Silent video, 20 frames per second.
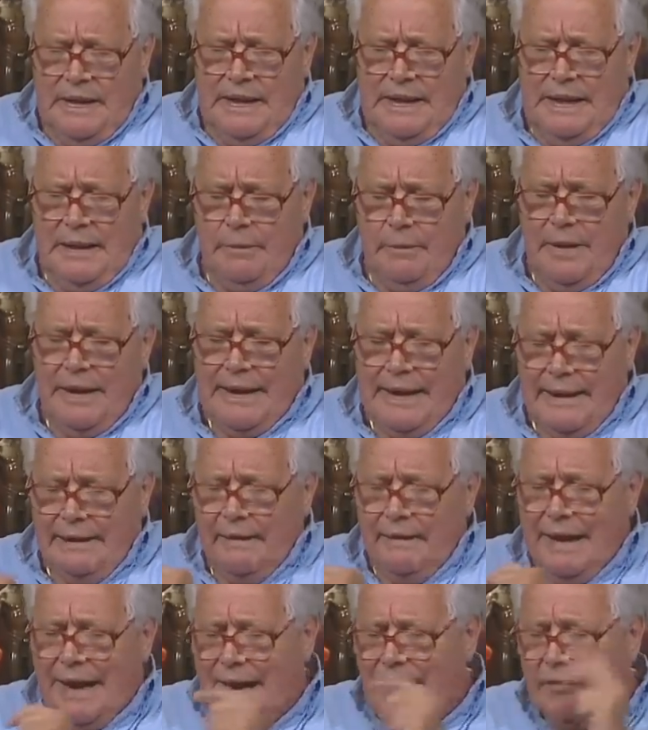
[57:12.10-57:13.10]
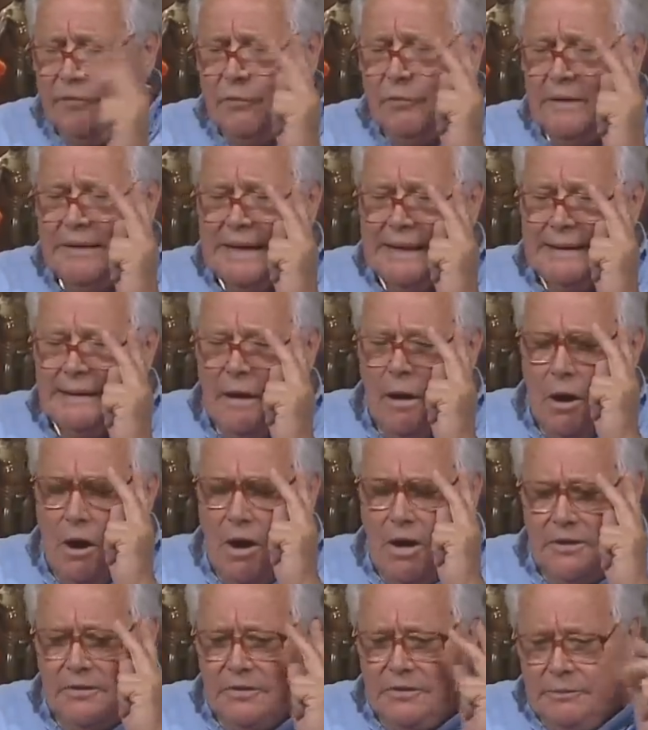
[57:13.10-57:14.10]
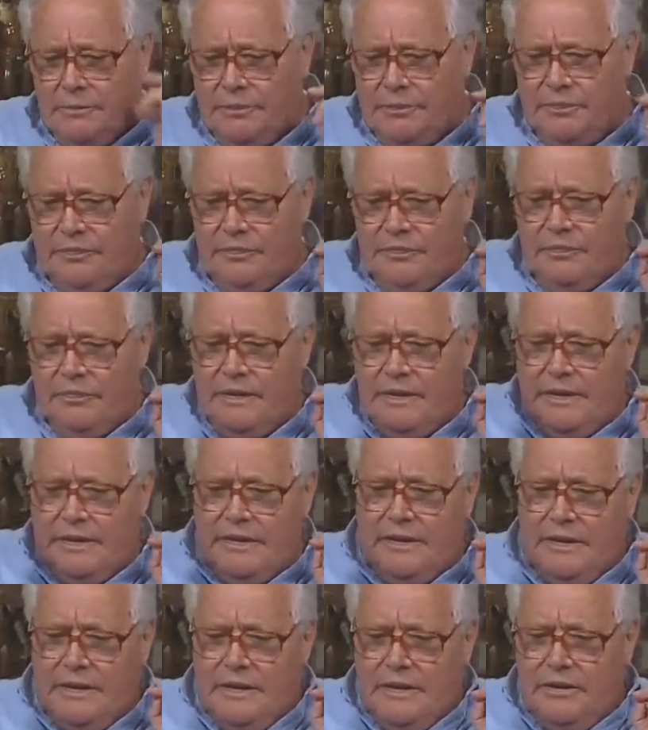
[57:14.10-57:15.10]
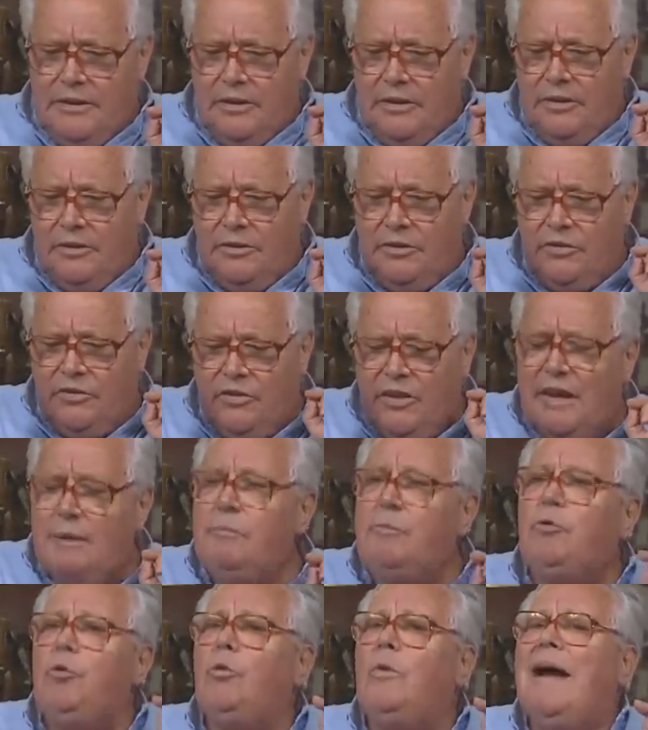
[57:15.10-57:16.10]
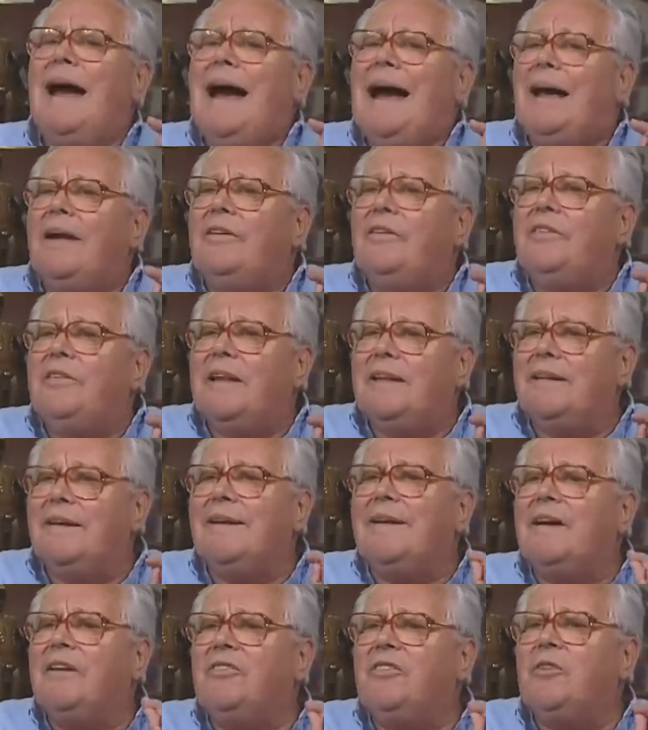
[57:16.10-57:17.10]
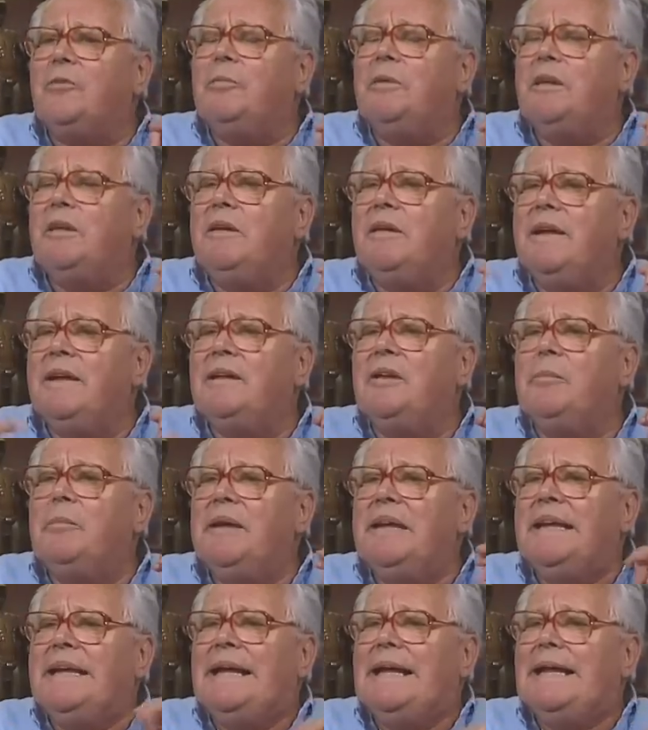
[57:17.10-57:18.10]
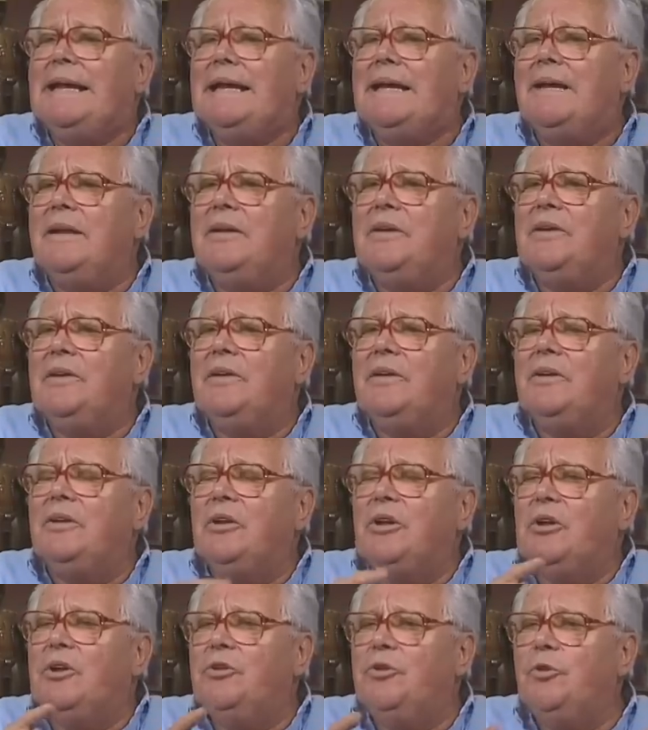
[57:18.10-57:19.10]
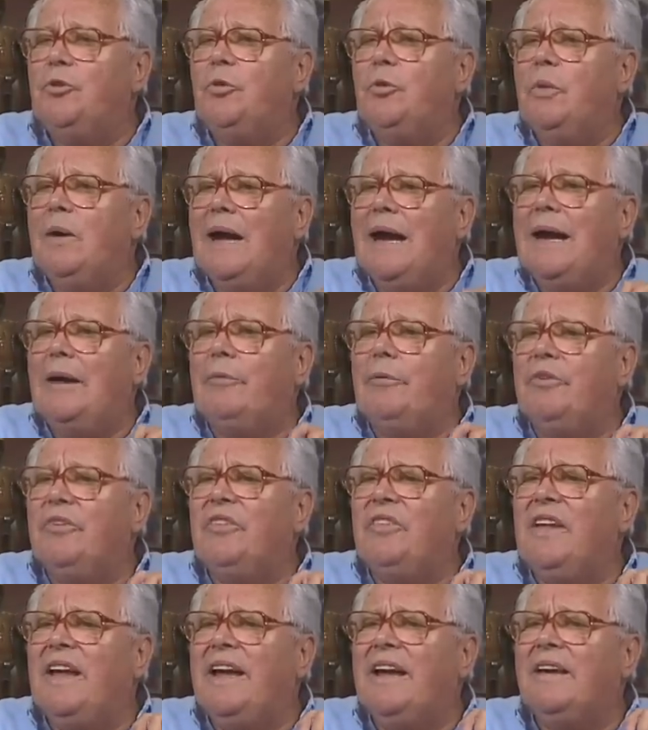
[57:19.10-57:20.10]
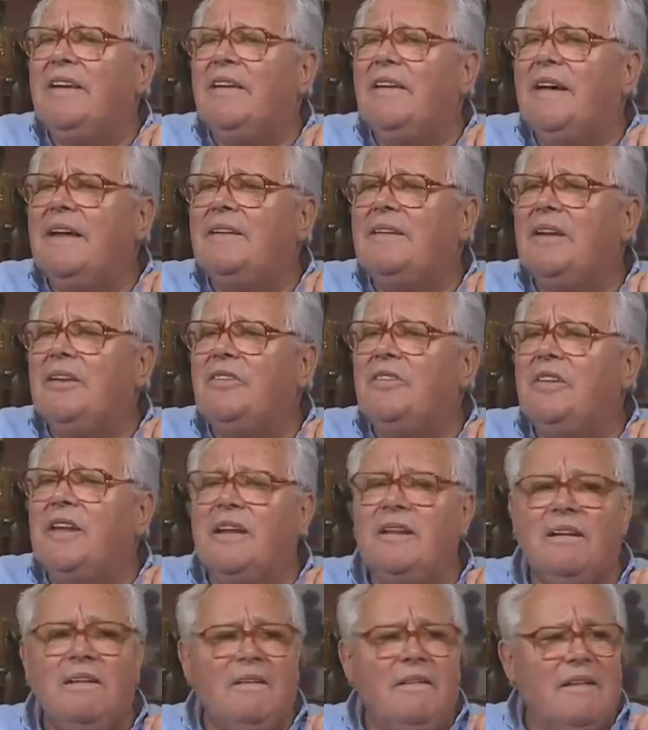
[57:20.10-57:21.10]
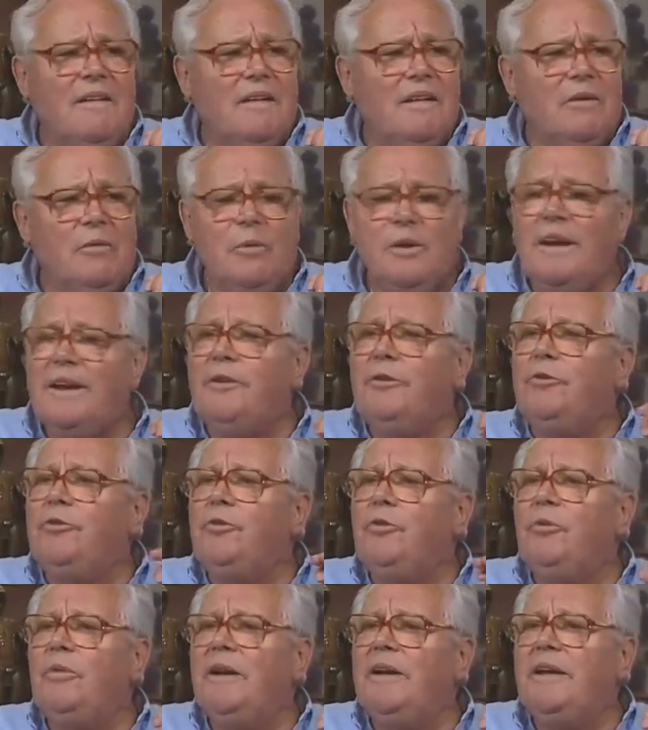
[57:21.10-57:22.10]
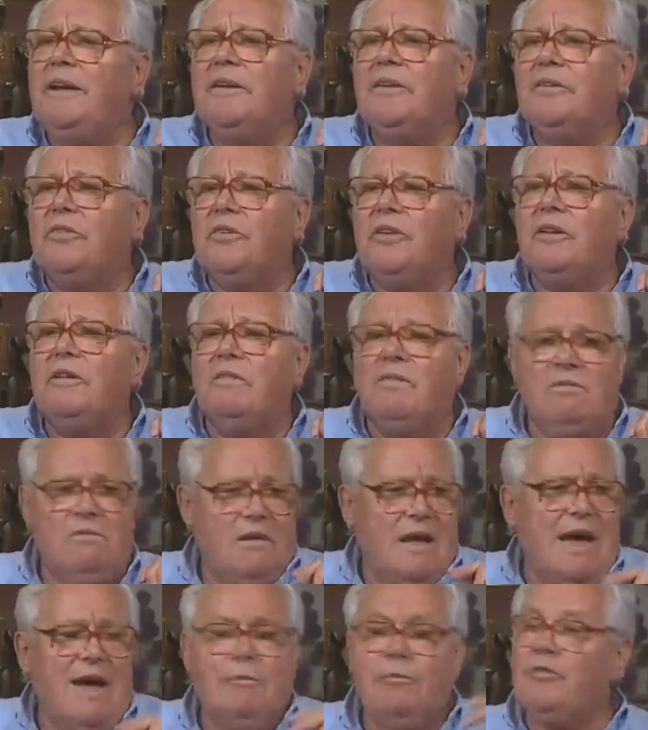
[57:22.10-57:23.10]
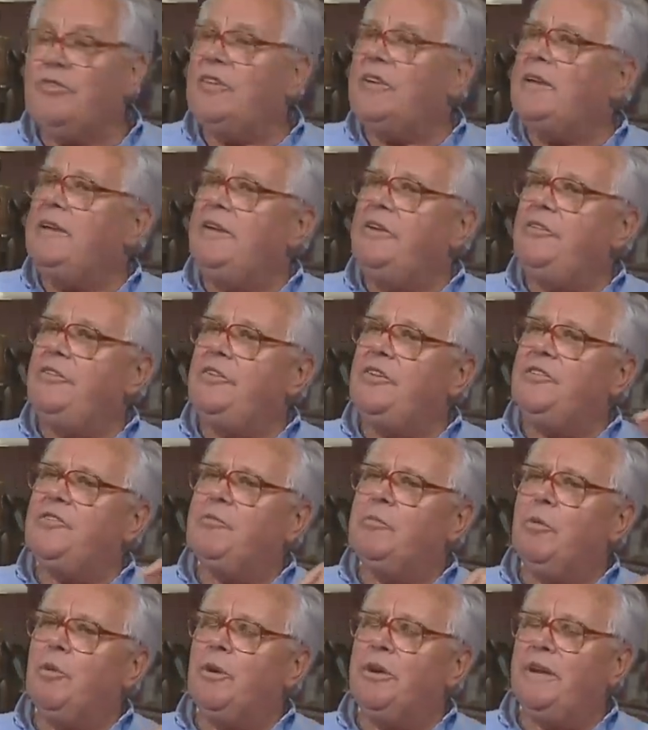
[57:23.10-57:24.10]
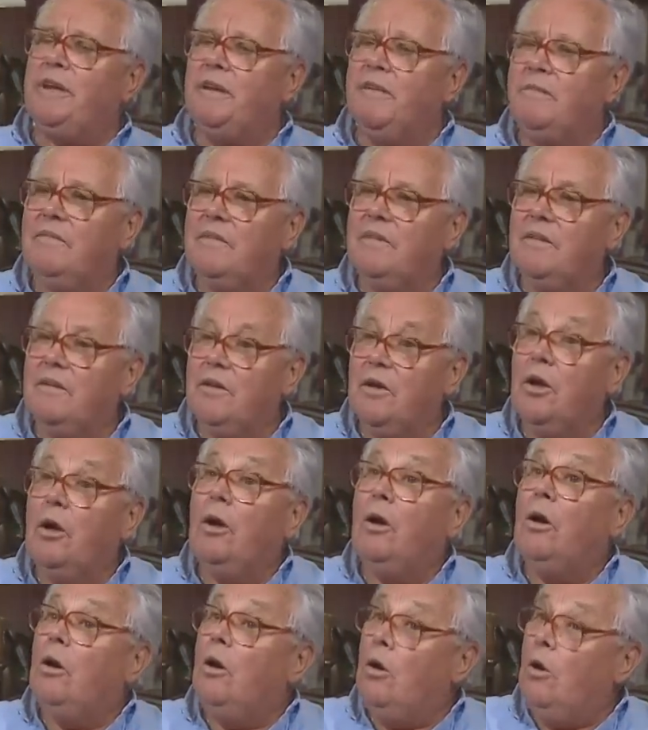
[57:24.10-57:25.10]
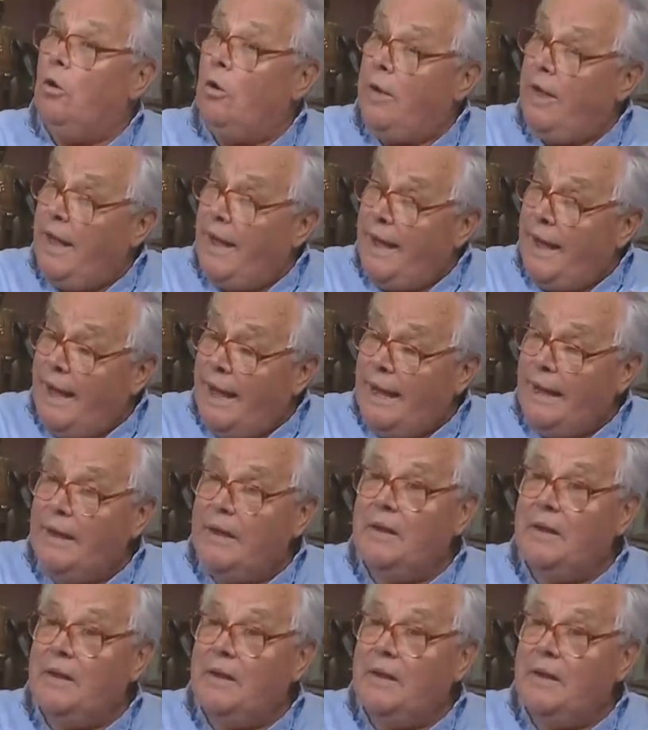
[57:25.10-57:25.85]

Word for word: And when I asked for that card, the same two guys that arrested me in the beginning knew I was there, and they said, what are you doing here? I said, I was released this morning. Oh, yeah?